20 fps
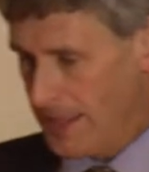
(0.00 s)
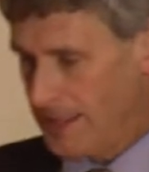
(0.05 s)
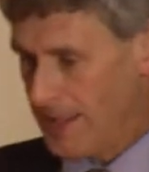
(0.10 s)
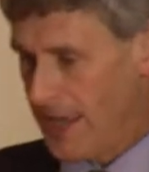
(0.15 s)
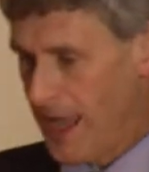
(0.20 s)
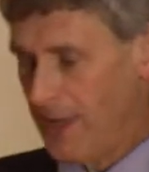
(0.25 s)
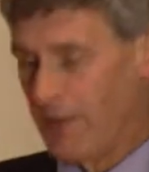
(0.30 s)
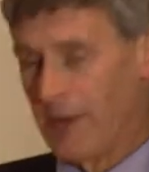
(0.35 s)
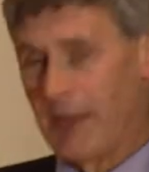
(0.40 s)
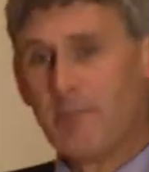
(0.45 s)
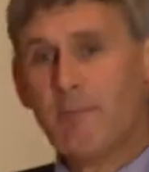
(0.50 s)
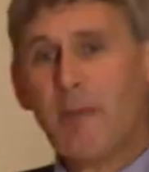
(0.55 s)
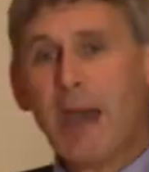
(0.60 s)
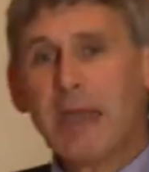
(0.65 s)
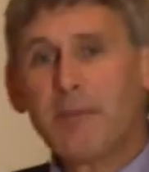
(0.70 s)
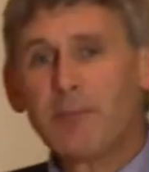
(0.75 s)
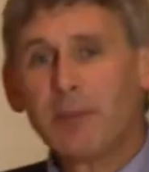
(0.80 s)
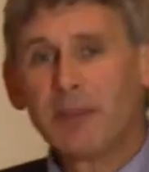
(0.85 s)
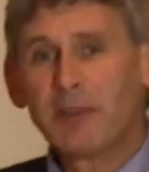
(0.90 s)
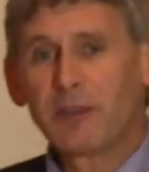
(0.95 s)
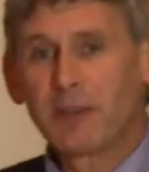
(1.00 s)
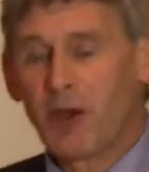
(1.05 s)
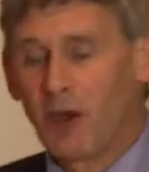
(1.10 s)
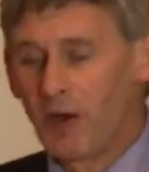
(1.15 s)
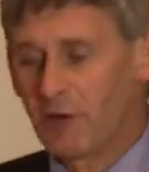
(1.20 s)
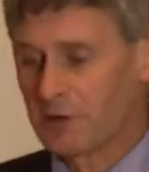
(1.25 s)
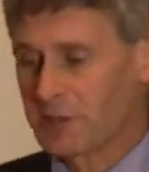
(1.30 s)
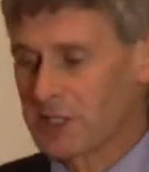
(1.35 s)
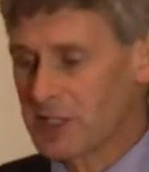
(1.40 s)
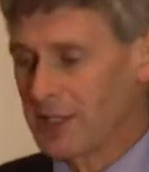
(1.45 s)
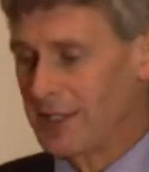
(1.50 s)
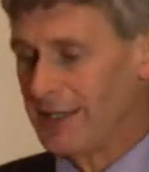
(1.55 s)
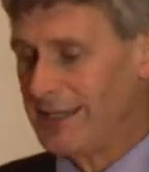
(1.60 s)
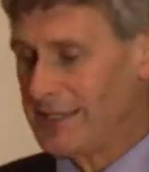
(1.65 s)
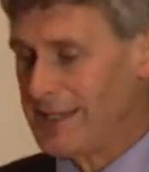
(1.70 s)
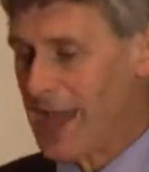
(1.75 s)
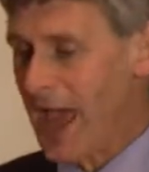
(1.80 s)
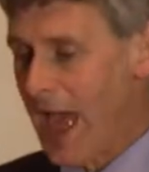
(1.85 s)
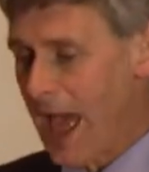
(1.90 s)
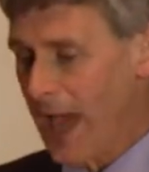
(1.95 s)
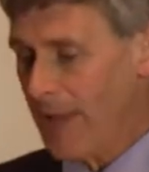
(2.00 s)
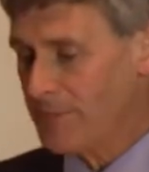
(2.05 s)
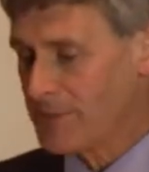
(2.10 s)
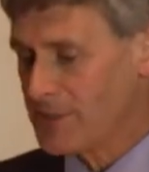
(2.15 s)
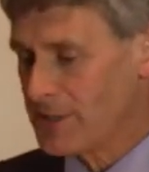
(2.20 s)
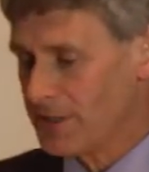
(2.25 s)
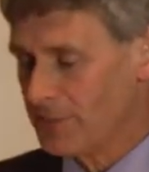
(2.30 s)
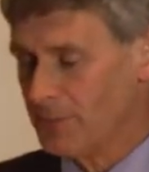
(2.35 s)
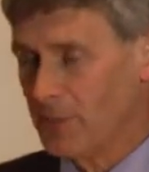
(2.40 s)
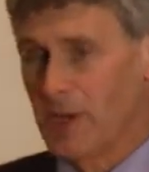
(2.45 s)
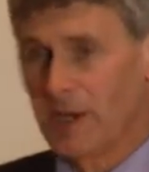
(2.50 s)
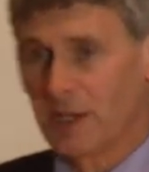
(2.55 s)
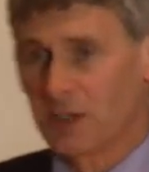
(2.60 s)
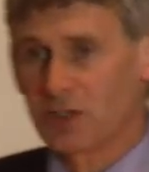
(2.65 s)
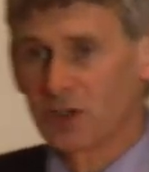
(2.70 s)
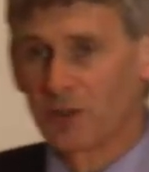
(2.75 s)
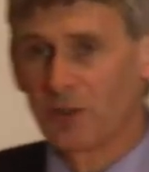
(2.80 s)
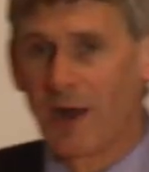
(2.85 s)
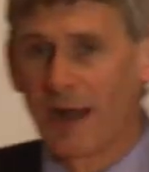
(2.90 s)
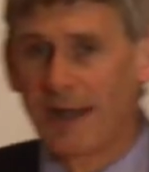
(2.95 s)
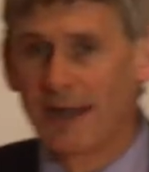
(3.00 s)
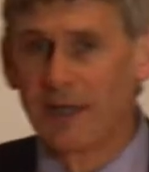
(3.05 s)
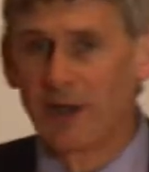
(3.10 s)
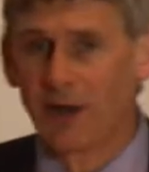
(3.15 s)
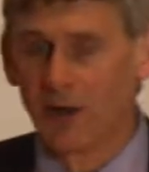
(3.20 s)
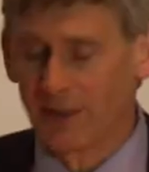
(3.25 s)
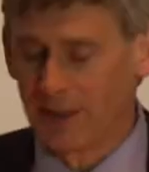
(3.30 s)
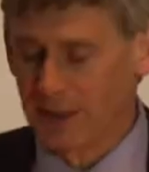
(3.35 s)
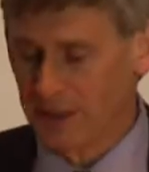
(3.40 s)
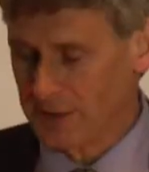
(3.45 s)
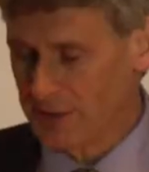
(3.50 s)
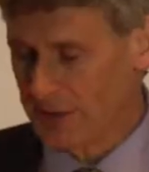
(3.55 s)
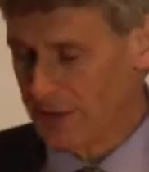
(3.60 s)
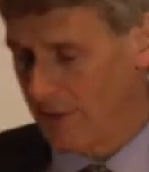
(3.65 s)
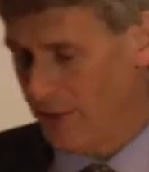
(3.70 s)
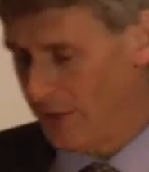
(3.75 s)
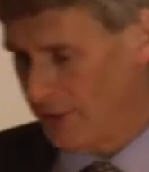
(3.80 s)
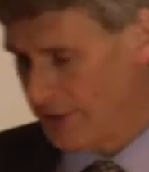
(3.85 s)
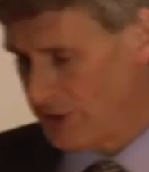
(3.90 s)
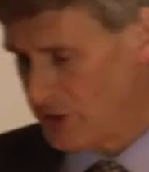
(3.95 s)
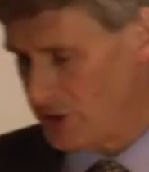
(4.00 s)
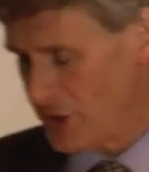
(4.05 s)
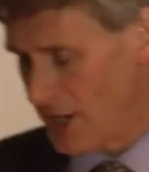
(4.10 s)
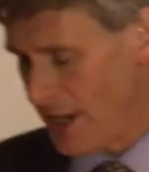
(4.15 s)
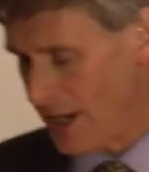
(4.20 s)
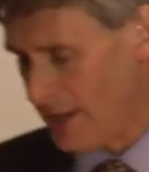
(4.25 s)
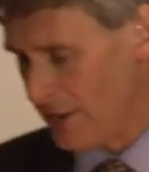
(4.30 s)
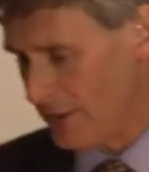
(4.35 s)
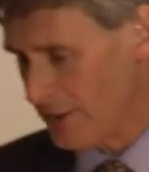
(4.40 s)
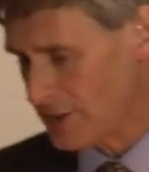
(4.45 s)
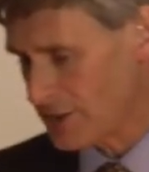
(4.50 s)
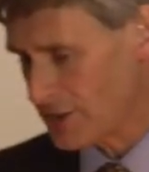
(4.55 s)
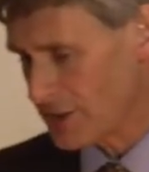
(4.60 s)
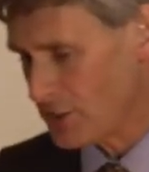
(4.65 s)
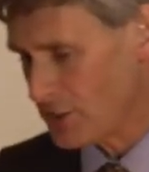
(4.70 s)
Now, it may be the corals can adapt, and work's already gone on in Chagos